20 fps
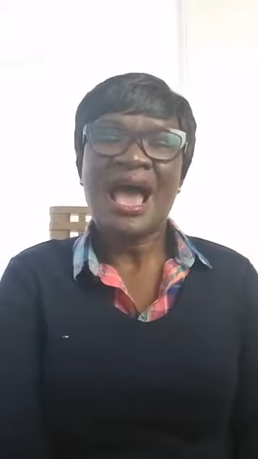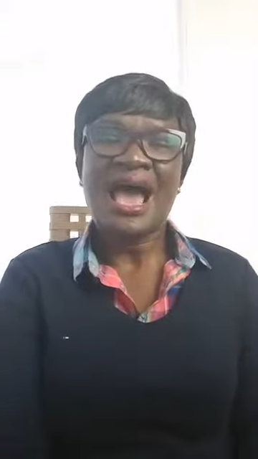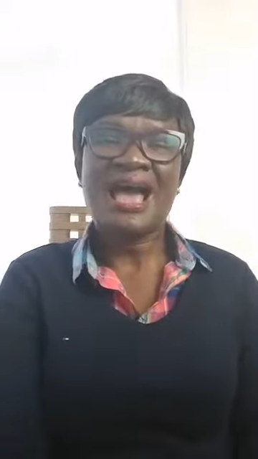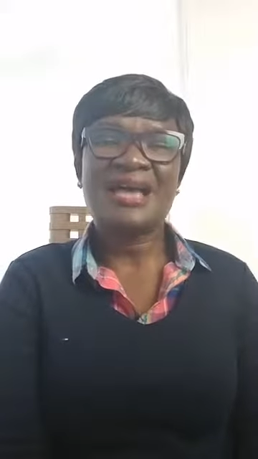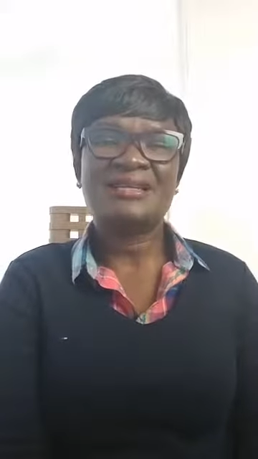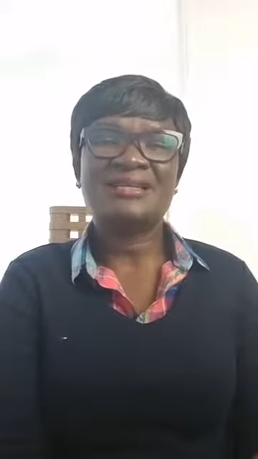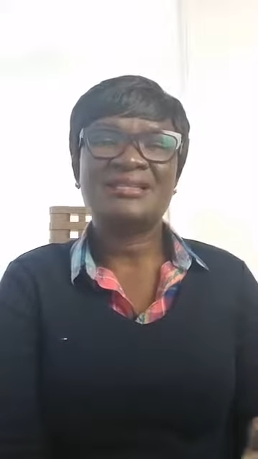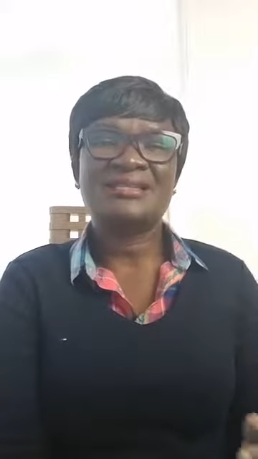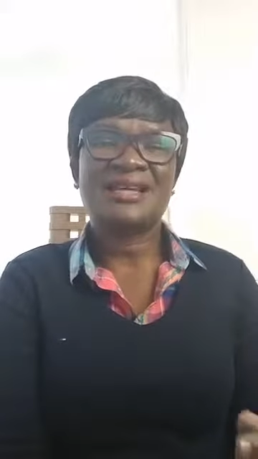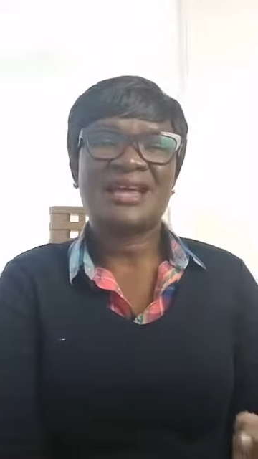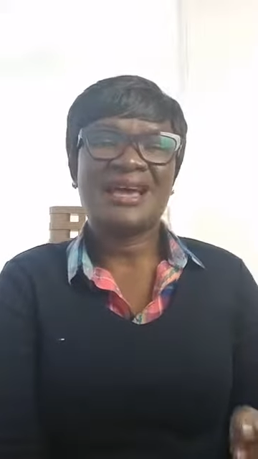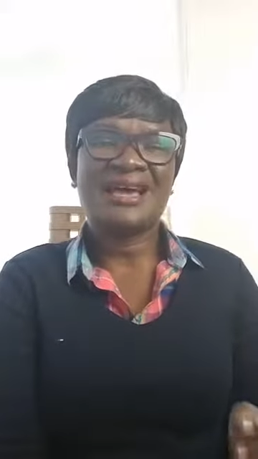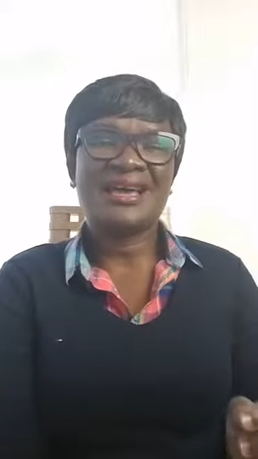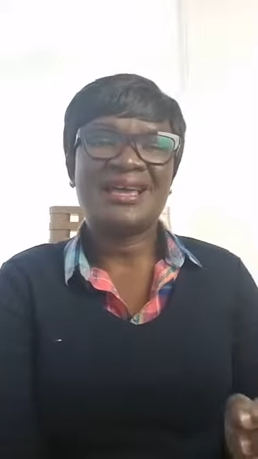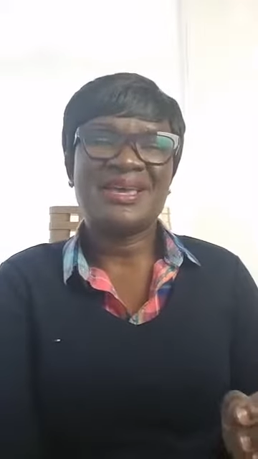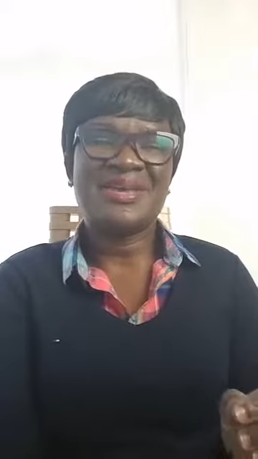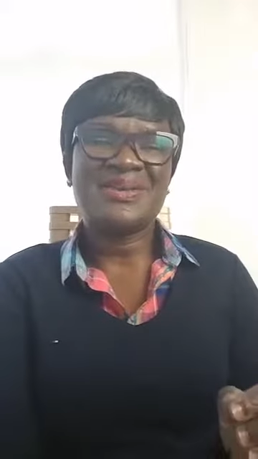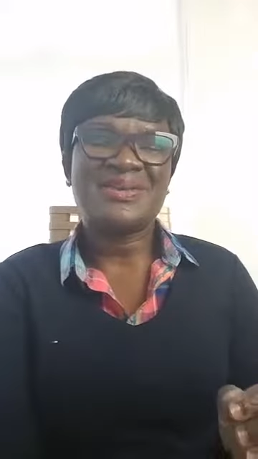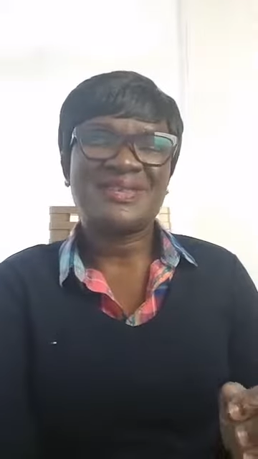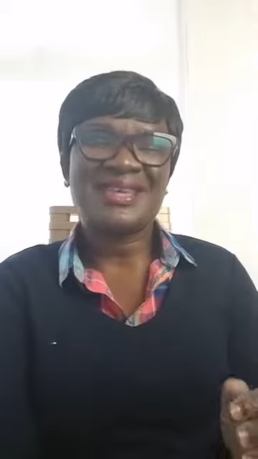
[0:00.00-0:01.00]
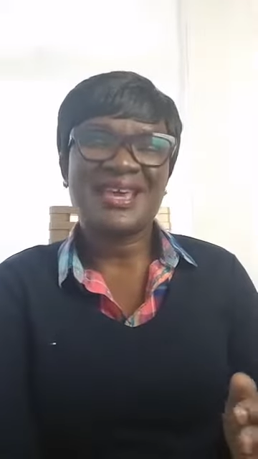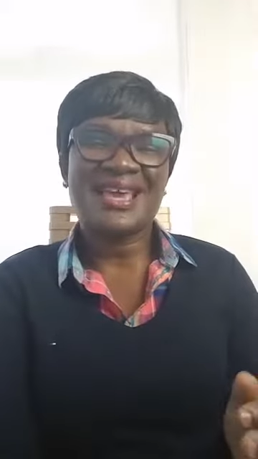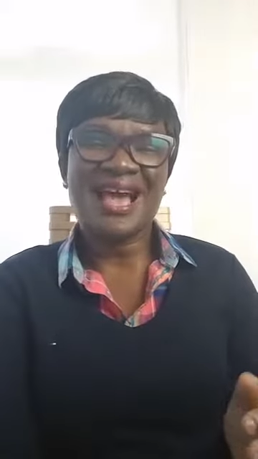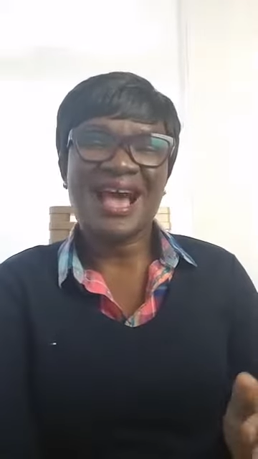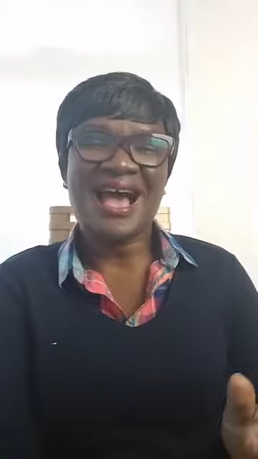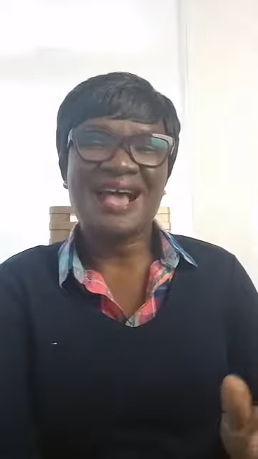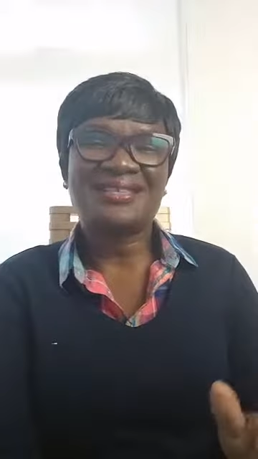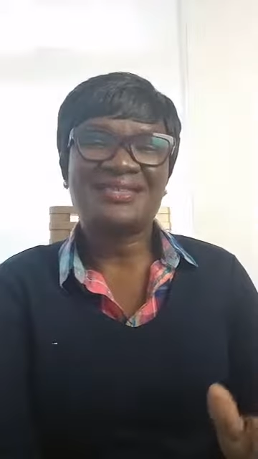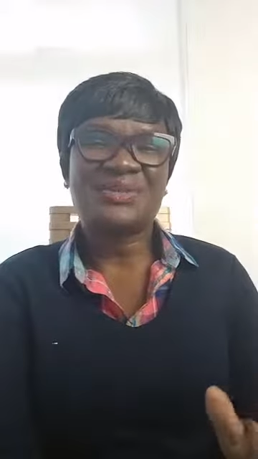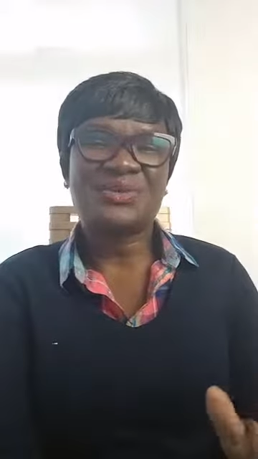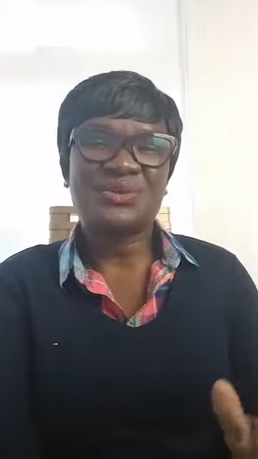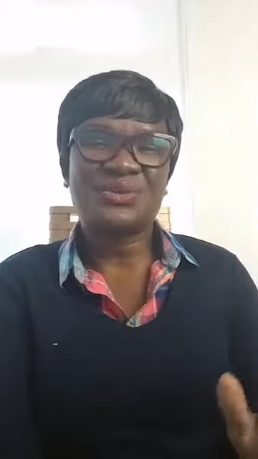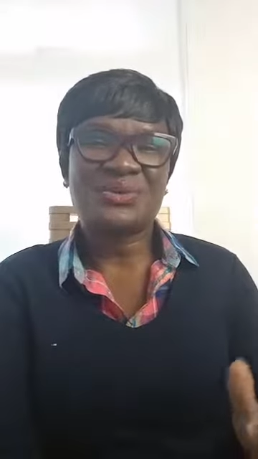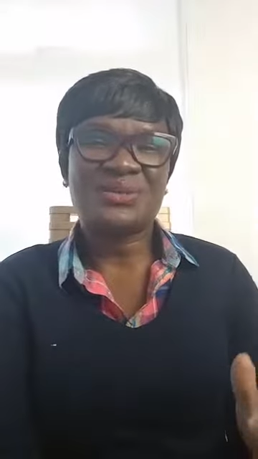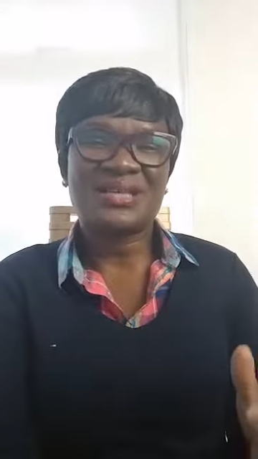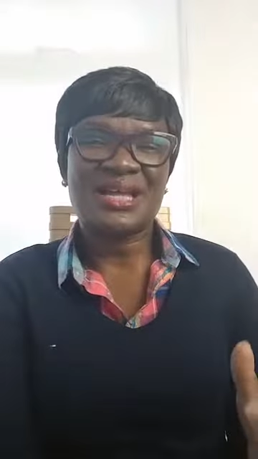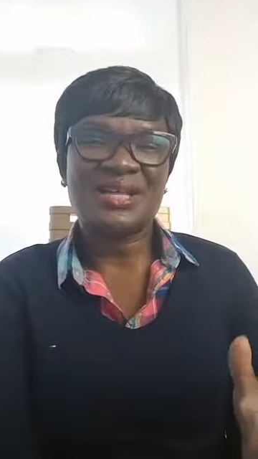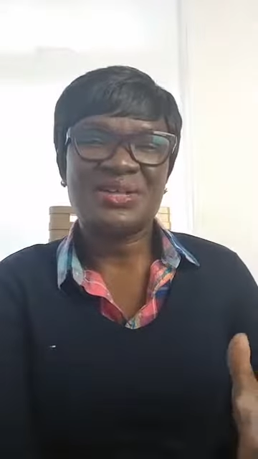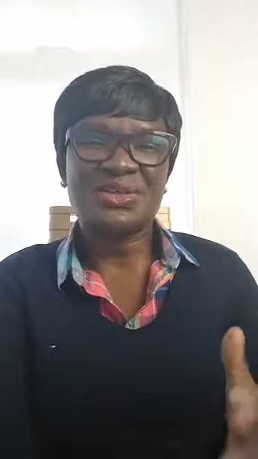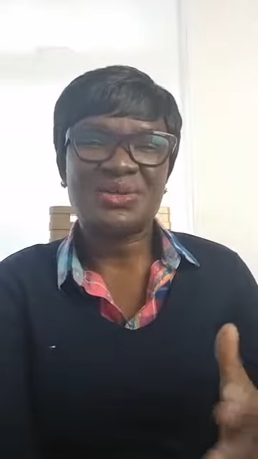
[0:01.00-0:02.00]
And you see, as you
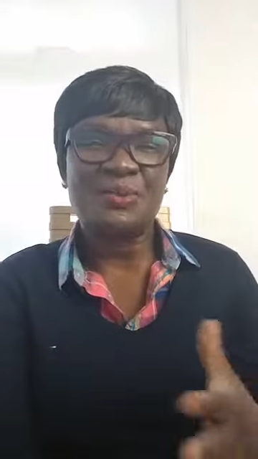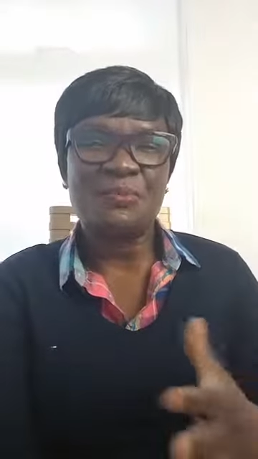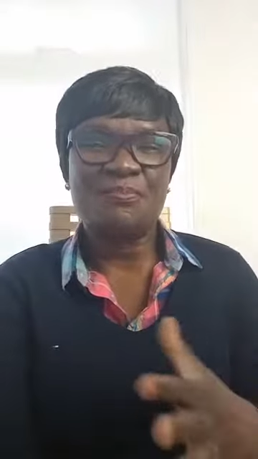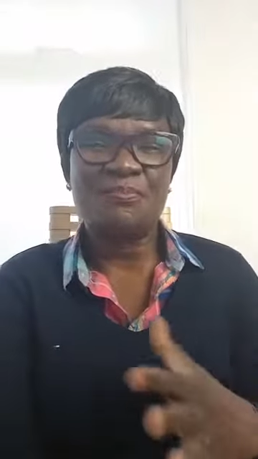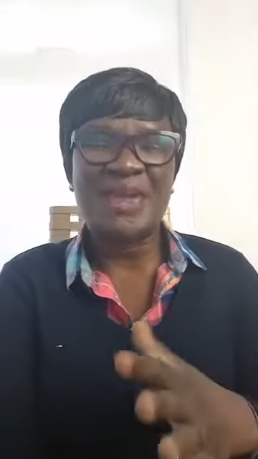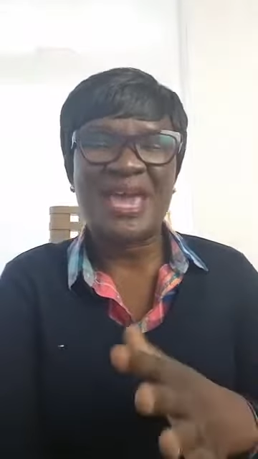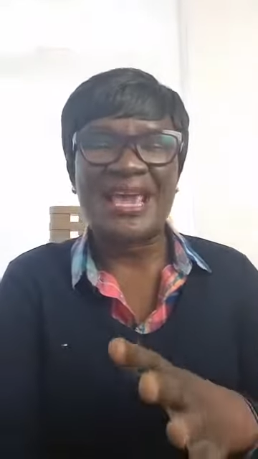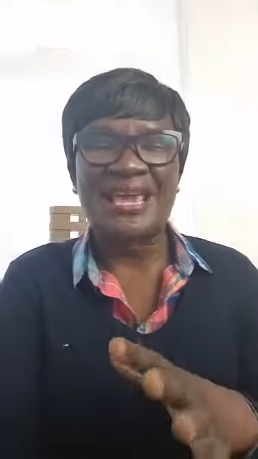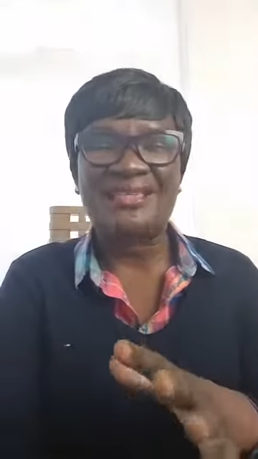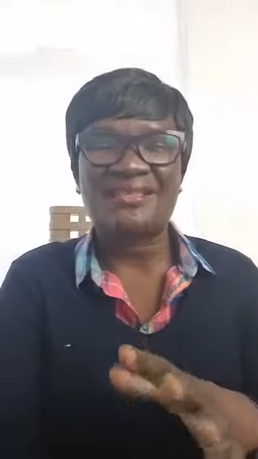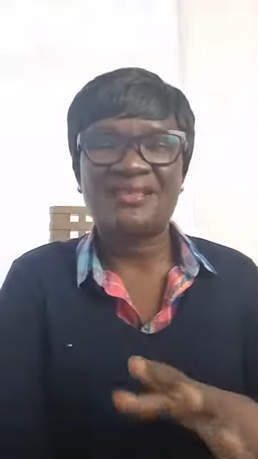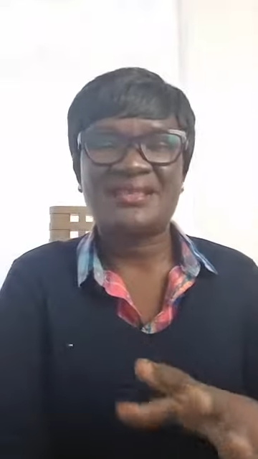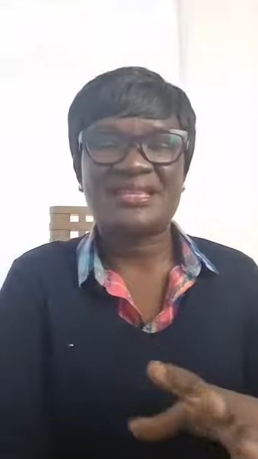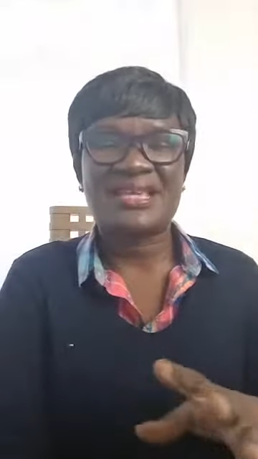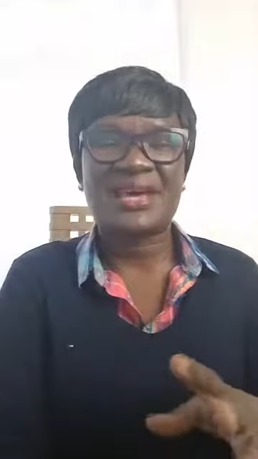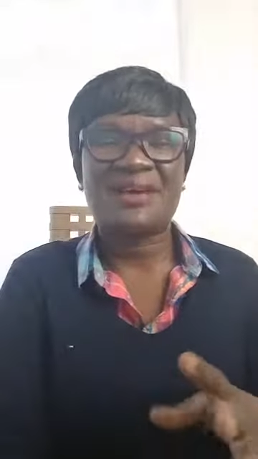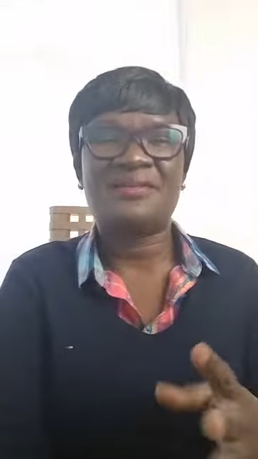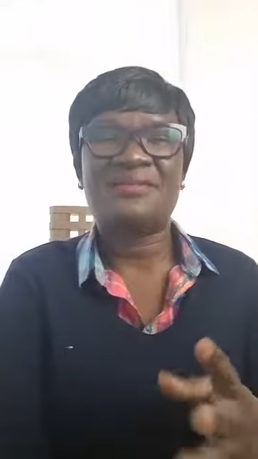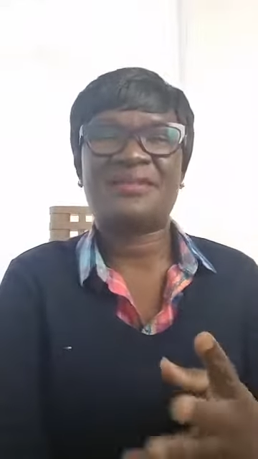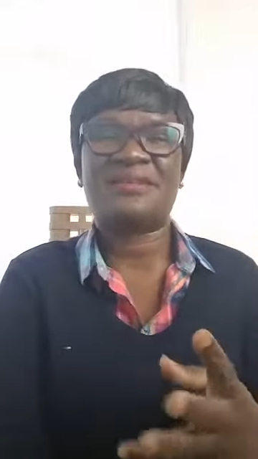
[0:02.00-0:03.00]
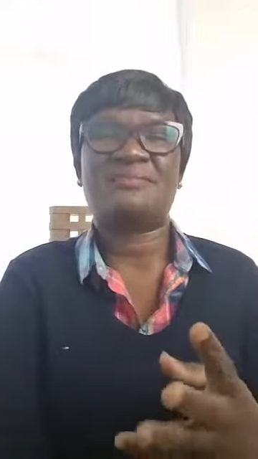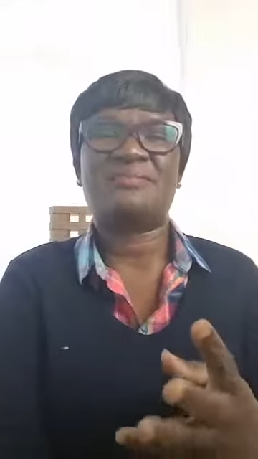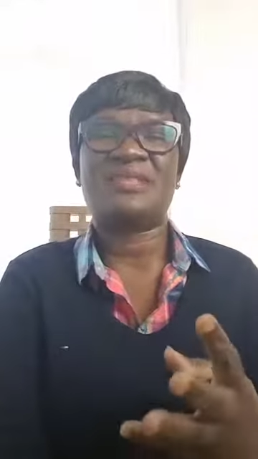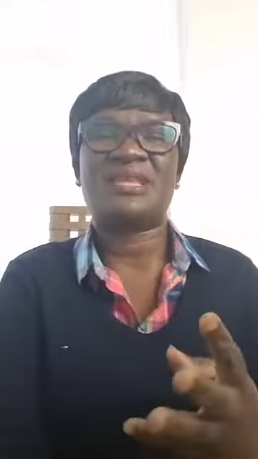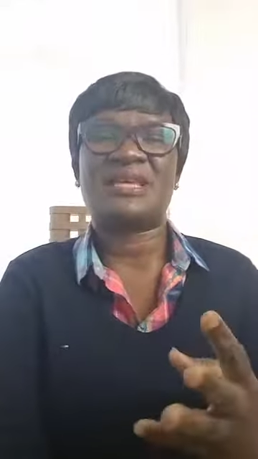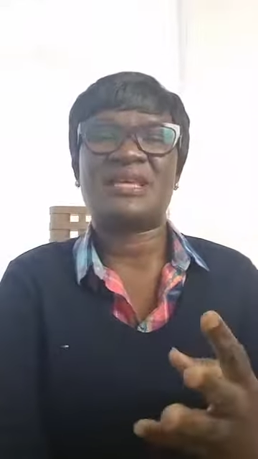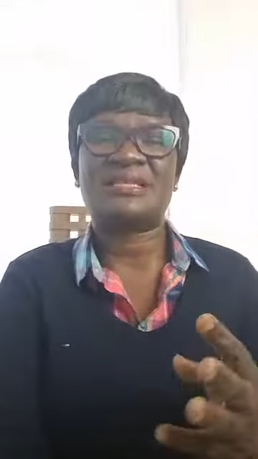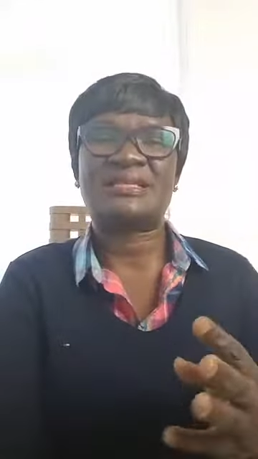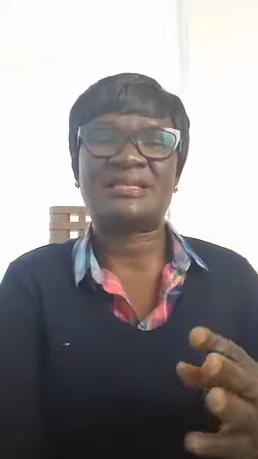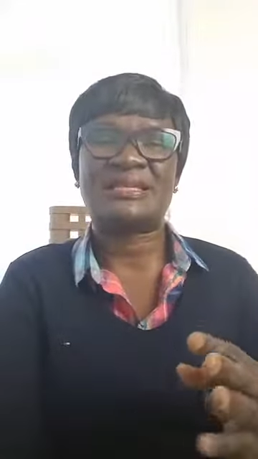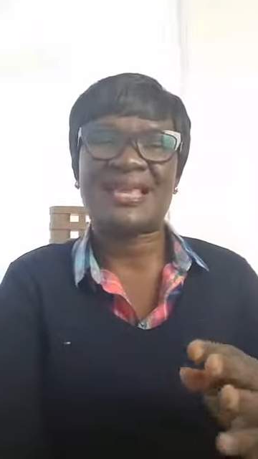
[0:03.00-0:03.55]
start to make tell them this,